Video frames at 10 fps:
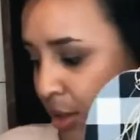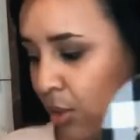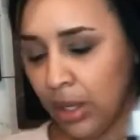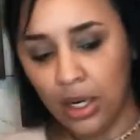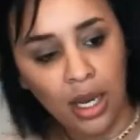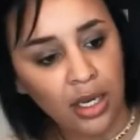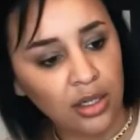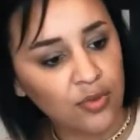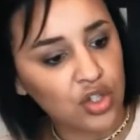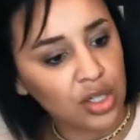So you can kind
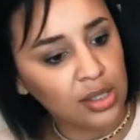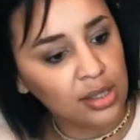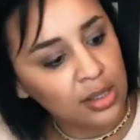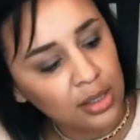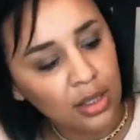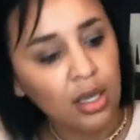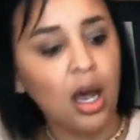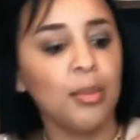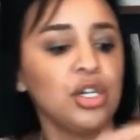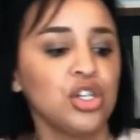of just,
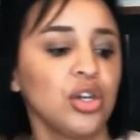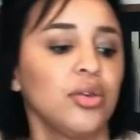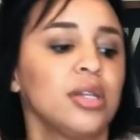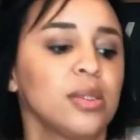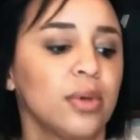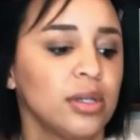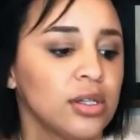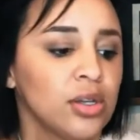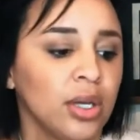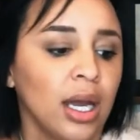I'm gonna show you this one so
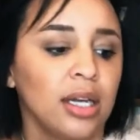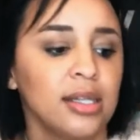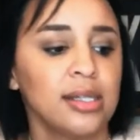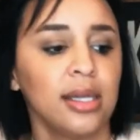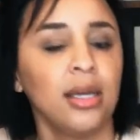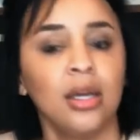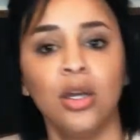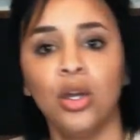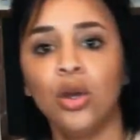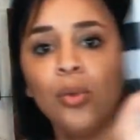you can kind of
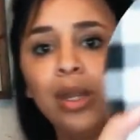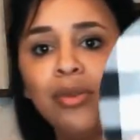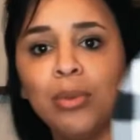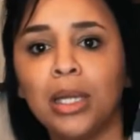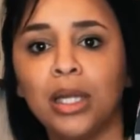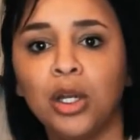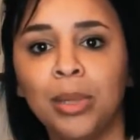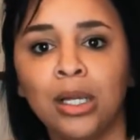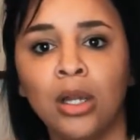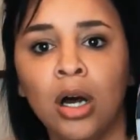see. We leave them a little
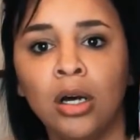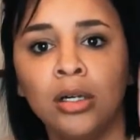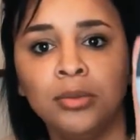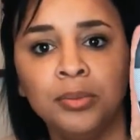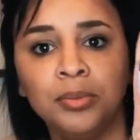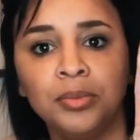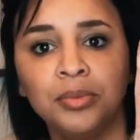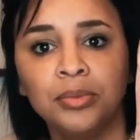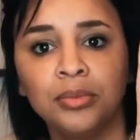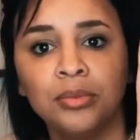bit long,
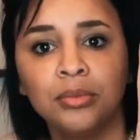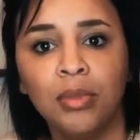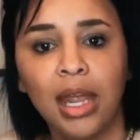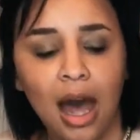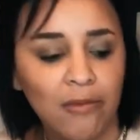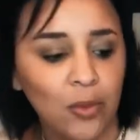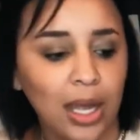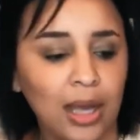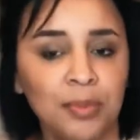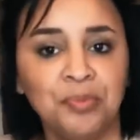like
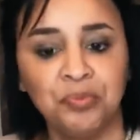halfway.